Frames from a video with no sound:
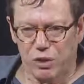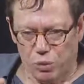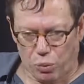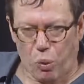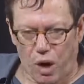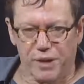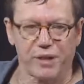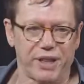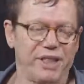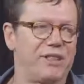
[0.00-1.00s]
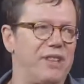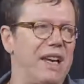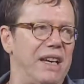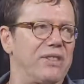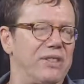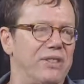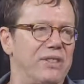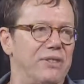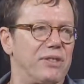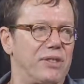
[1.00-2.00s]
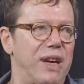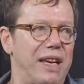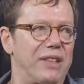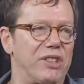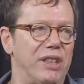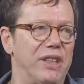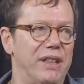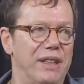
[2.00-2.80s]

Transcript: water is the essence of strategy.